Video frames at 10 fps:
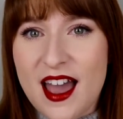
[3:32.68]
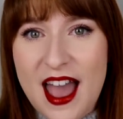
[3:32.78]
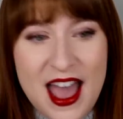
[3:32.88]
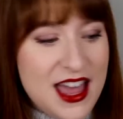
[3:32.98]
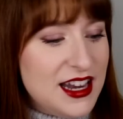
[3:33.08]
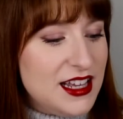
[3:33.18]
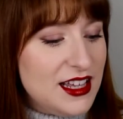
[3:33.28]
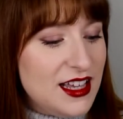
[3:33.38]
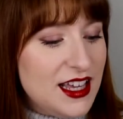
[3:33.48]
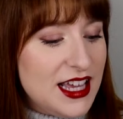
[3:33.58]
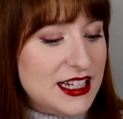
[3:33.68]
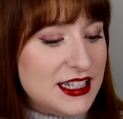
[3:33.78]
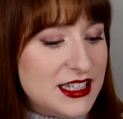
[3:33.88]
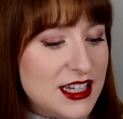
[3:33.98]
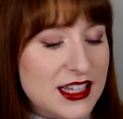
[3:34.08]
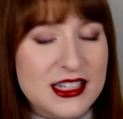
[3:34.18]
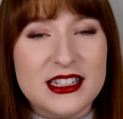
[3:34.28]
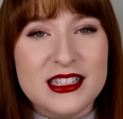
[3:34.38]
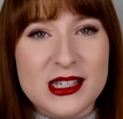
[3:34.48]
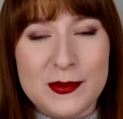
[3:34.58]
and it
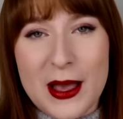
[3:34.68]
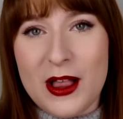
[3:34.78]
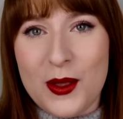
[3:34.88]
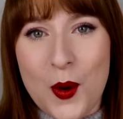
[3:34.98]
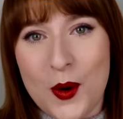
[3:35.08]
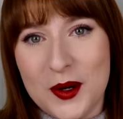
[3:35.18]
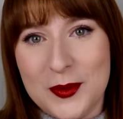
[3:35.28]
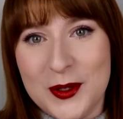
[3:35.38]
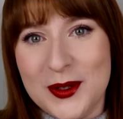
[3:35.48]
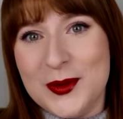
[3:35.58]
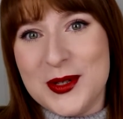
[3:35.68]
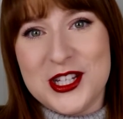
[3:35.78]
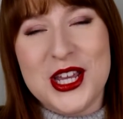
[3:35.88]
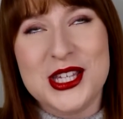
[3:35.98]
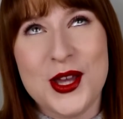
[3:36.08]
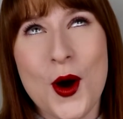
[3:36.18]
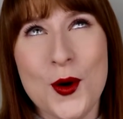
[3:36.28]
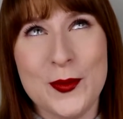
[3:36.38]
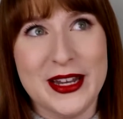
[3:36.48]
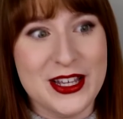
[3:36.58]
doesn't smell horrible, which
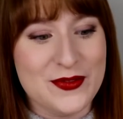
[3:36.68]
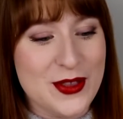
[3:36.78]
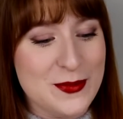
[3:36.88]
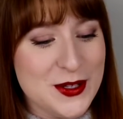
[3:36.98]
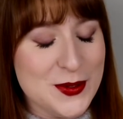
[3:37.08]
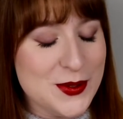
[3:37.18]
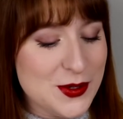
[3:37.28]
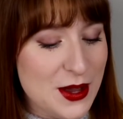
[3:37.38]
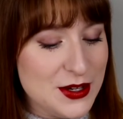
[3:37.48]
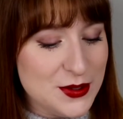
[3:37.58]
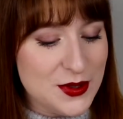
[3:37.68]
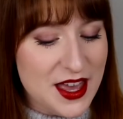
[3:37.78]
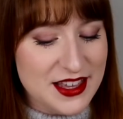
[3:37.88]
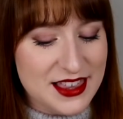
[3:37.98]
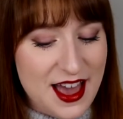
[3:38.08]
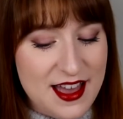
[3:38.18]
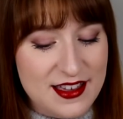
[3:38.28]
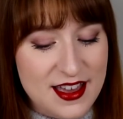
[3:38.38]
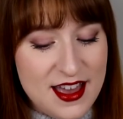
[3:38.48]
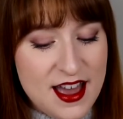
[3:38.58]
so many of them do, so I do like
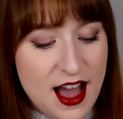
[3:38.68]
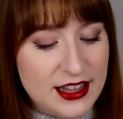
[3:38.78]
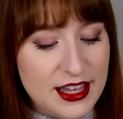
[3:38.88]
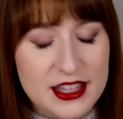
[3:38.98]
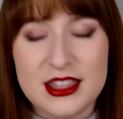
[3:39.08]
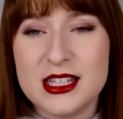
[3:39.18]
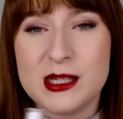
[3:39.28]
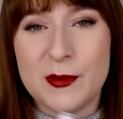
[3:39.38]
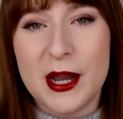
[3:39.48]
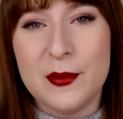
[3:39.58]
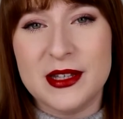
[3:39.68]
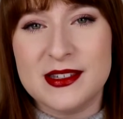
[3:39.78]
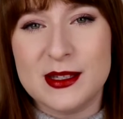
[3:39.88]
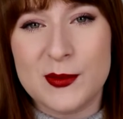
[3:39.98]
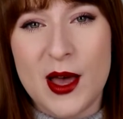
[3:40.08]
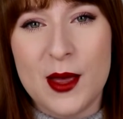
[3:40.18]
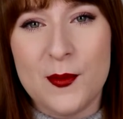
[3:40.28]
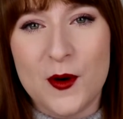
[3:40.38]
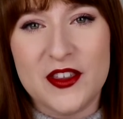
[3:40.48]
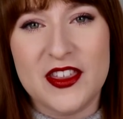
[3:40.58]
that. I like the spray ones as well
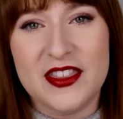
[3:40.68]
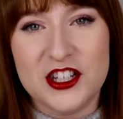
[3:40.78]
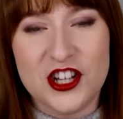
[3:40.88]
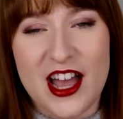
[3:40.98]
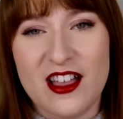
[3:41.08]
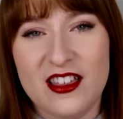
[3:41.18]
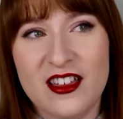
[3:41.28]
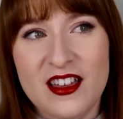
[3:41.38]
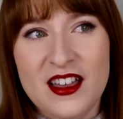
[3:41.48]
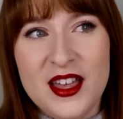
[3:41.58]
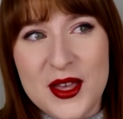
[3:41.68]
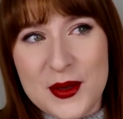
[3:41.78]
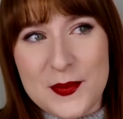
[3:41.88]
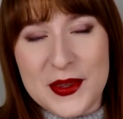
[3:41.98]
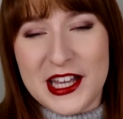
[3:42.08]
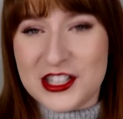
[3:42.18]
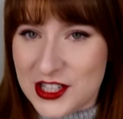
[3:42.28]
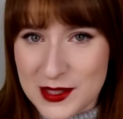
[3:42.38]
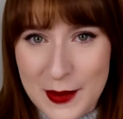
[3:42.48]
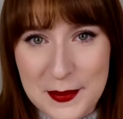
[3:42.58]
more than the gel, but that's
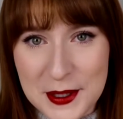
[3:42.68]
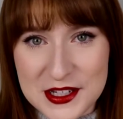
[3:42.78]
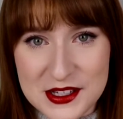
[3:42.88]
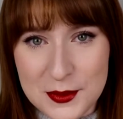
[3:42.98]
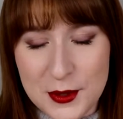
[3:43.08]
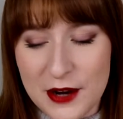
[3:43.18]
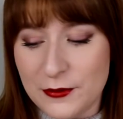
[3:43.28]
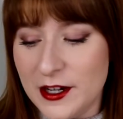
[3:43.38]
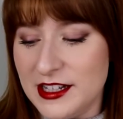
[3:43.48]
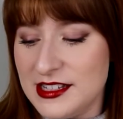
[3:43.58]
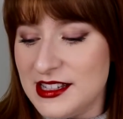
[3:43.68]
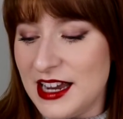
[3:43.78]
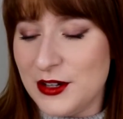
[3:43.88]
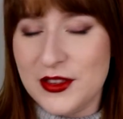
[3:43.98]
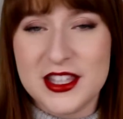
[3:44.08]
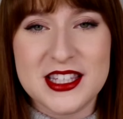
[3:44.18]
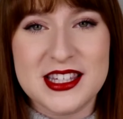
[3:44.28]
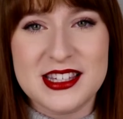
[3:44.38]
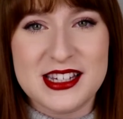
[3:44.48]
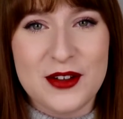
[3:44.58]
just my personal preference. I know that
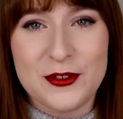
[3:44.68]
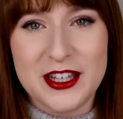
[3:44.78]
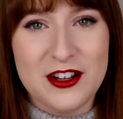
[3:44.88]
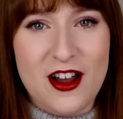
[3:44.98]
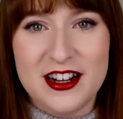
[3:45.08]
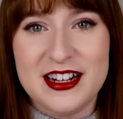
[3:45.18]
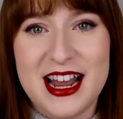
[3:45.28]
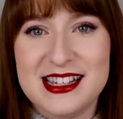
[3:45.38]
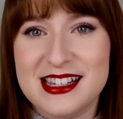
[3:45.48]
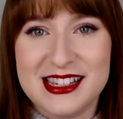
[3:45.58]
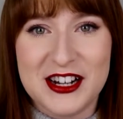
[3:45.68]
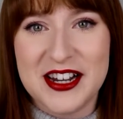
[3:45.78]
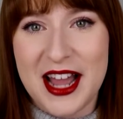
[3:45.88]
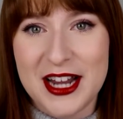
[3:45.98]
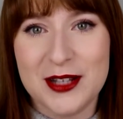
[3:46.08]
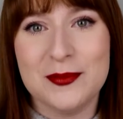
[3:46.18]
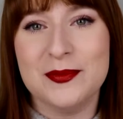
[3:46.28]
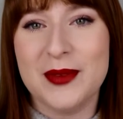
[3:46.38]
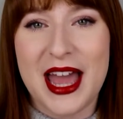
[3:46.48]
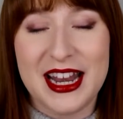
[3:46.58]
this is definitely not a necessary
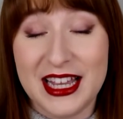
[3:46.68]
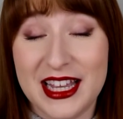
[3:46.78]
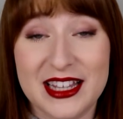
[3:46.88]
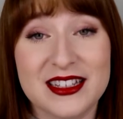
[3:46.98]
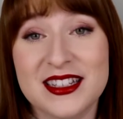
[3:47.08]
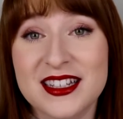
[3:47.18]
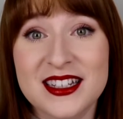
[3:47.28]
item. Any